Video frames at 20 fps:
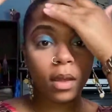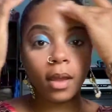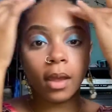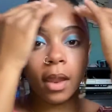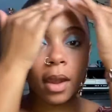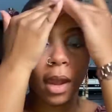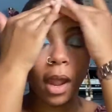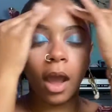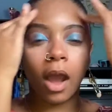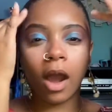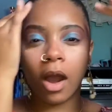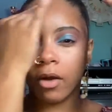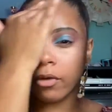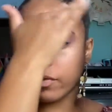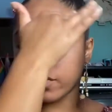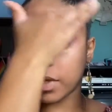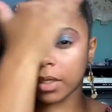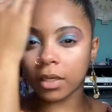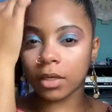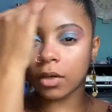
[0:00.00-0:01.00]
Not
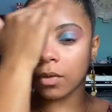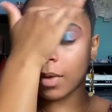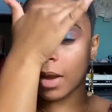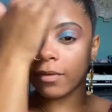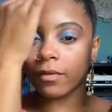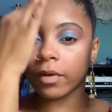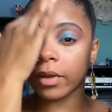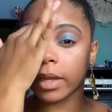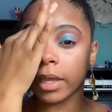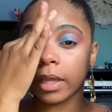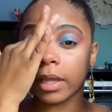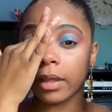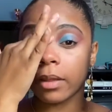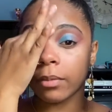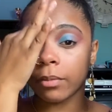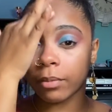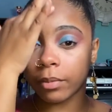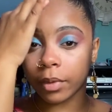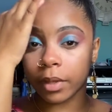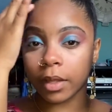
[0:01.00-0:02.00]
often do I forget,
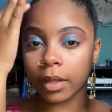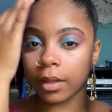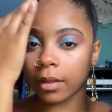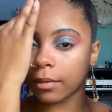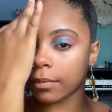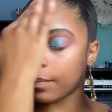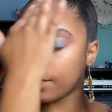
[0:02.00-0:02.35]
but